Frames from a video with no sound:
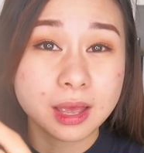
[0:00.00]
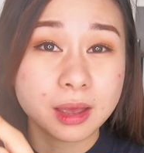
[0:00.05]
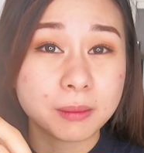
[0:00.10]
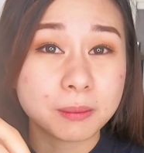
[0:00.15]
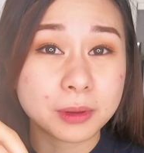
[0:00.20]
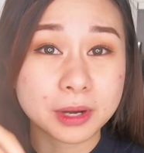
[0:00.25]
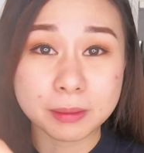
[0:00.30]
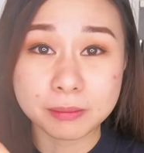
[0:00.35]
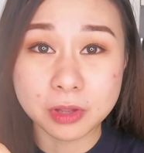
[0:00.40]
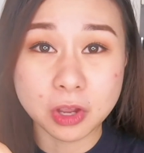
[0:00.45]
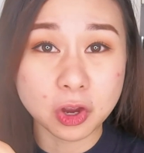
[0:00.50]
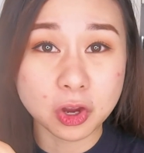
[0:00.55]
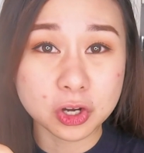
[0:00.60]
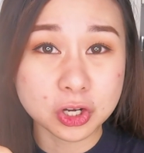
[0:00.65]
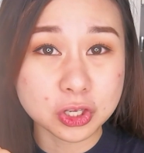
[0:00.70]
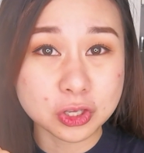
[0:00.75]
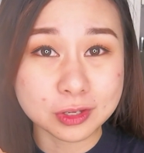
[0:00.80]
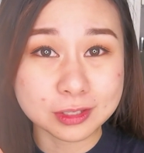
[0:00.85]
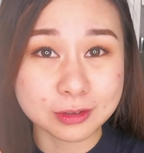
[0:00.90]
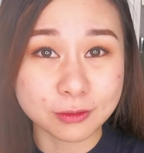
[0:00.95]
but I'm not
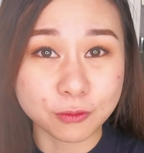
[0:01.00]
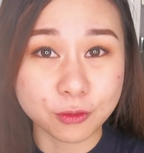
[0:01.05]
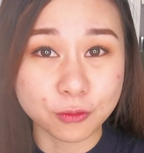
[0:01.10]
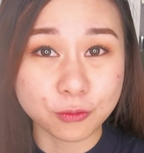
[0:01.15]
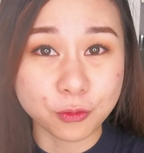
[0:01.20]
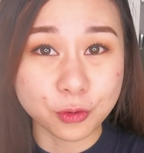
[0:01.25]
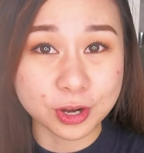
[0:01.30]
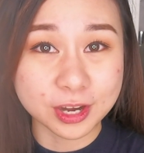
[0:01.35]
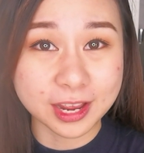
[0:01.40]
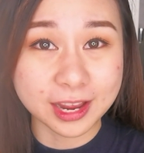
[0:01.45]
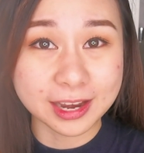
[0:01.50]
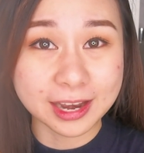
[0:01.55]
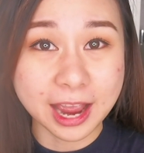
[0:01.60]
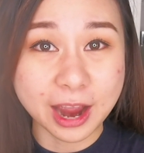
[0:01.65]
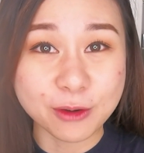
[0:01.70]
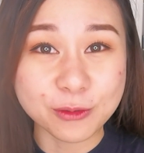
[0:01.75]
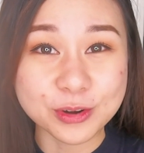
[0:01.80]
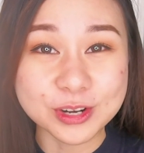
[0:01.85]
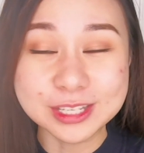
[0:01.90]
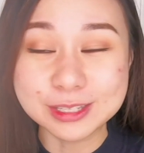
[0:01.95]
gonna use it for 48
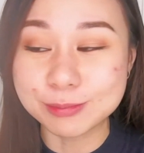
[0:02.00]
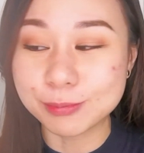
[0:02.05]
hours,